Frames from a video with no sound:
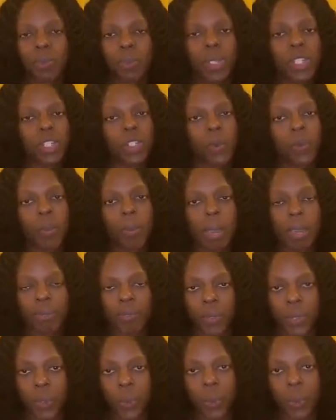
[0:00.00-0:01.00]
especially with my
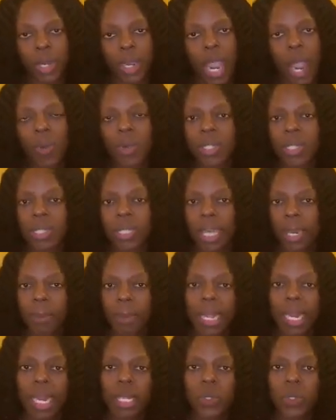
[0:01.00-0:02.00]
first workout, which is at
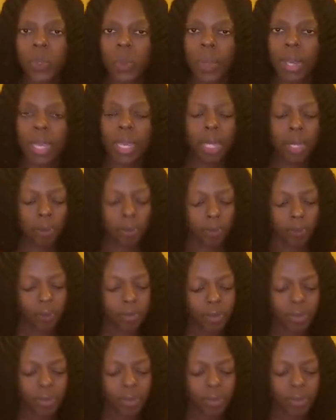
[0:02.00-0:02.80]
about like 2 a.m.